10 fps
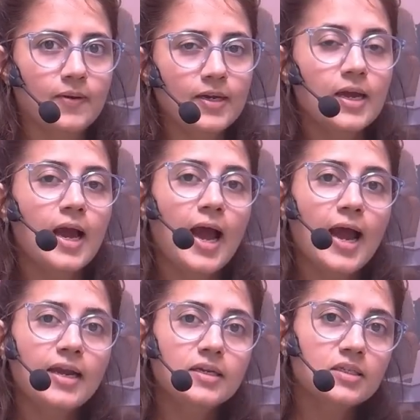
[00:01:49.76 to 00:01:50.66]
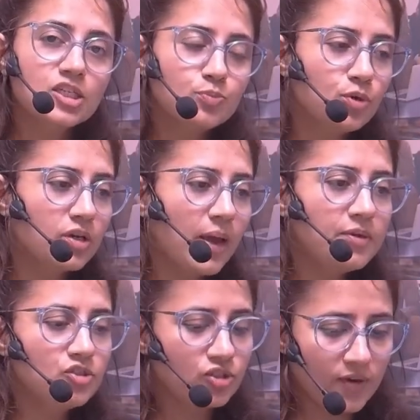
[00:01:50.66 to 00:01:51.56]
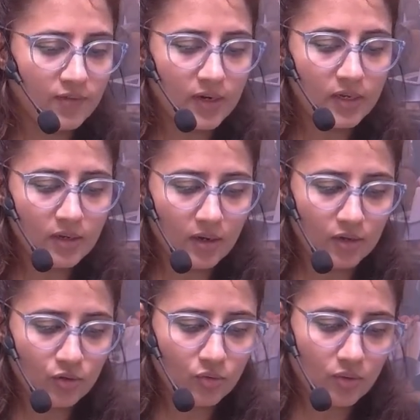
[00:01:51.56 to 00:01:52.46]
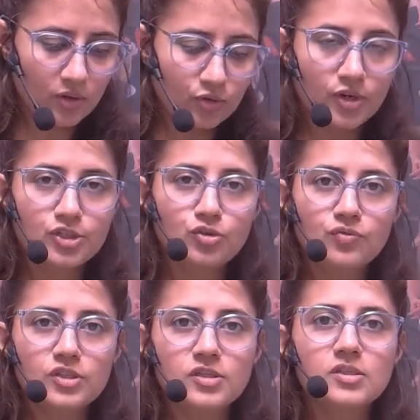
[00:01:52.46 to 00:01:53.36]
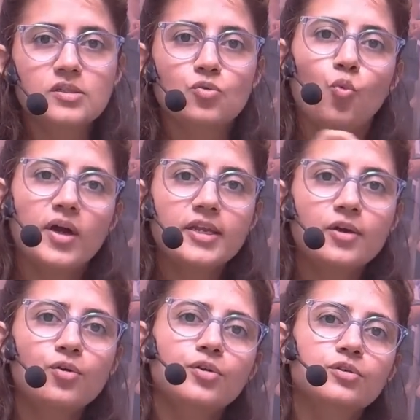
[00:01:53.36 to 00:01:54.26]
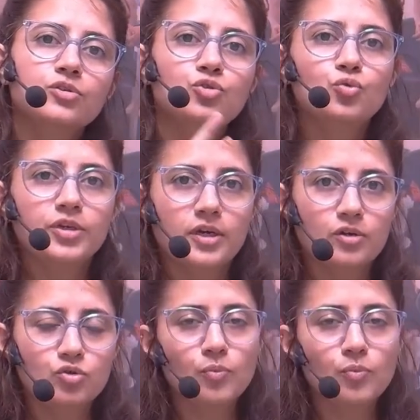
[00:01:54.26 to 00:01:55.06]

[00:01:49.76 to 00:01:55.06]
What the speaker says: Right. And this program is generally, a duration of this is 1 year or 2 years.